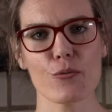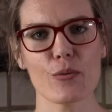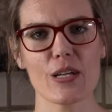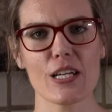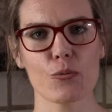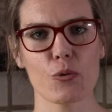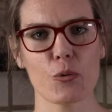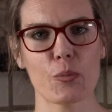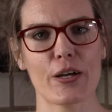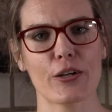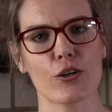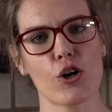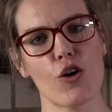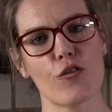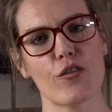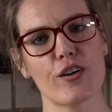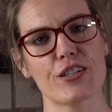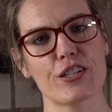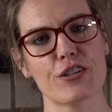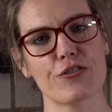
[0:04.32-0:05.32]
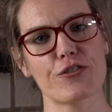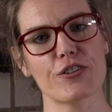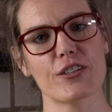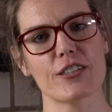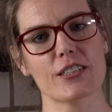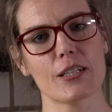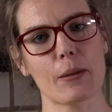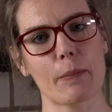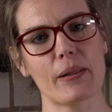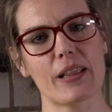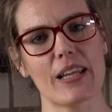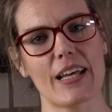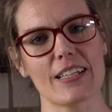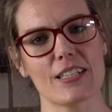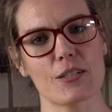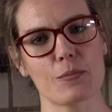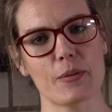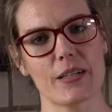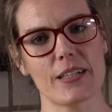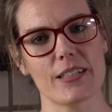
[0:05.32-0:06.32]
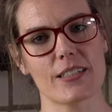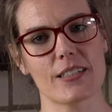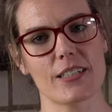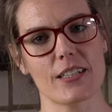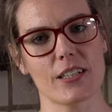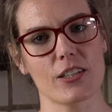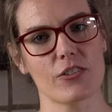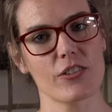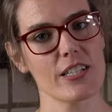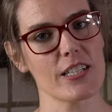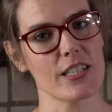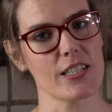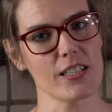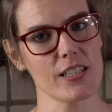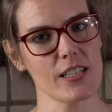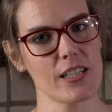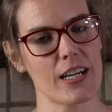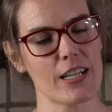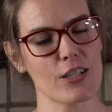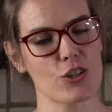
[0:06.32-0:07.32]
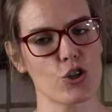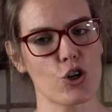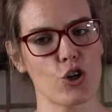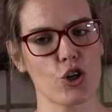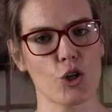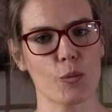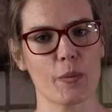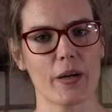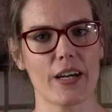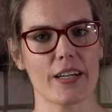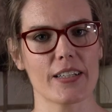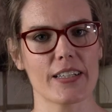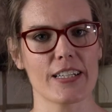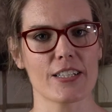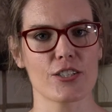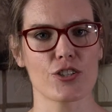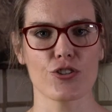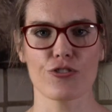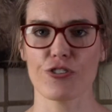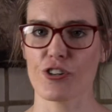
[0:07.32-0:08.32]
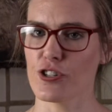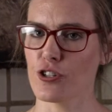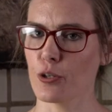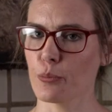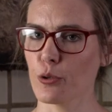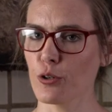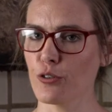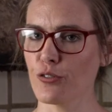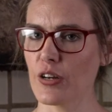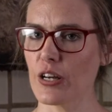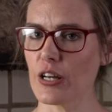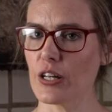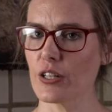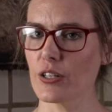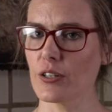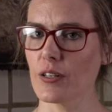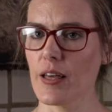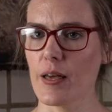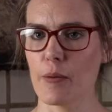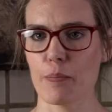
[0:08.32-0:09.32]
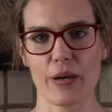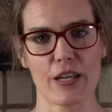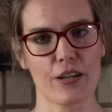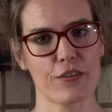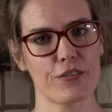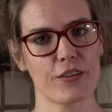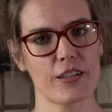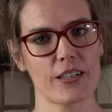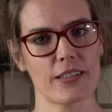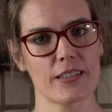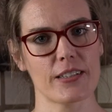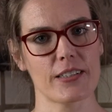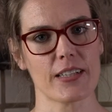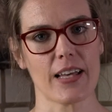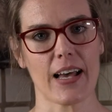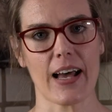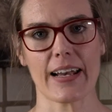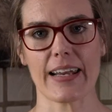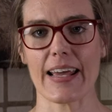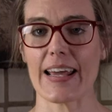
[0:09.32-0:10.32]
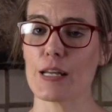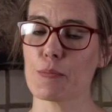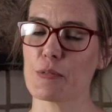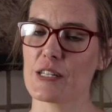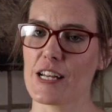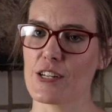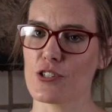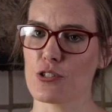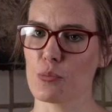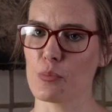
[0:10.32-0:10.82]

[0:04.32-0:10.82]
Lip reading: week we pick off a different plant-based ingredient and talk about its nutritional profile, benefits, and any potential